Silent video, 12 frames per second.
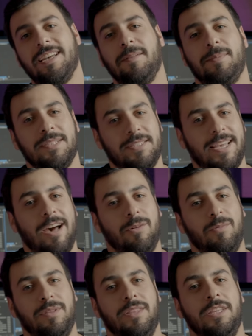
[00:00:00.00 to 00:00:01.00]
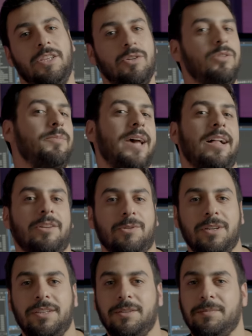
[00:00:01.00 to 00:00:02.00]
help us out with the YouTube
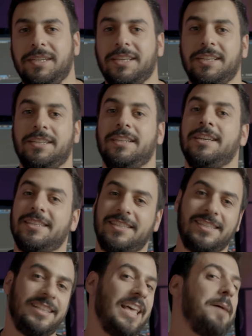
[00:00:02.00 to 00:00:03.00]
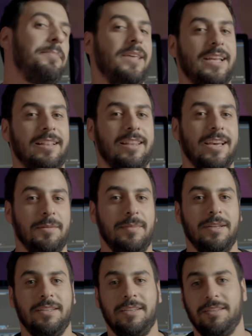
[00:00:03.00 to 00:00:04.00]
algorithm and slap that like
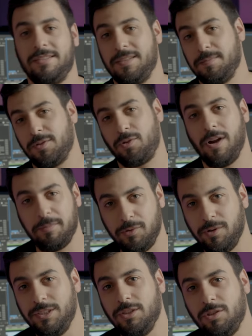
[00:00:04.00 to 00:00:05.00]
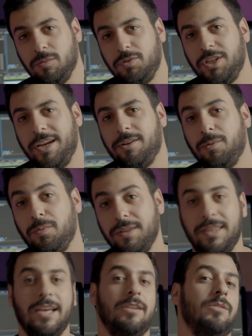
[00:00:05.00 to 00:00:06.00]
button, subscribe to our YouTube channel
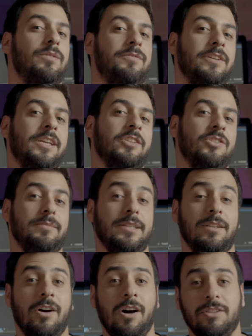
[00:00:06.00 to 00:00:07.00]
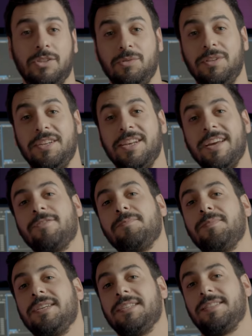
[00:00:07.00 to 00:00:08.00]
with that notification bell on to never
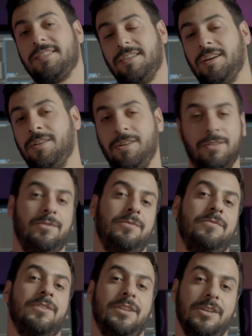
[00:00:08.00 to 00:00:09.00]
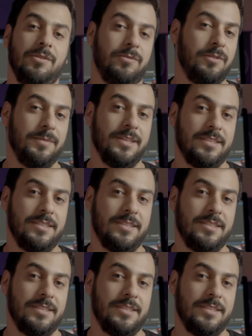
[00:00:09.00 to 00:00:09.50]
miss another video from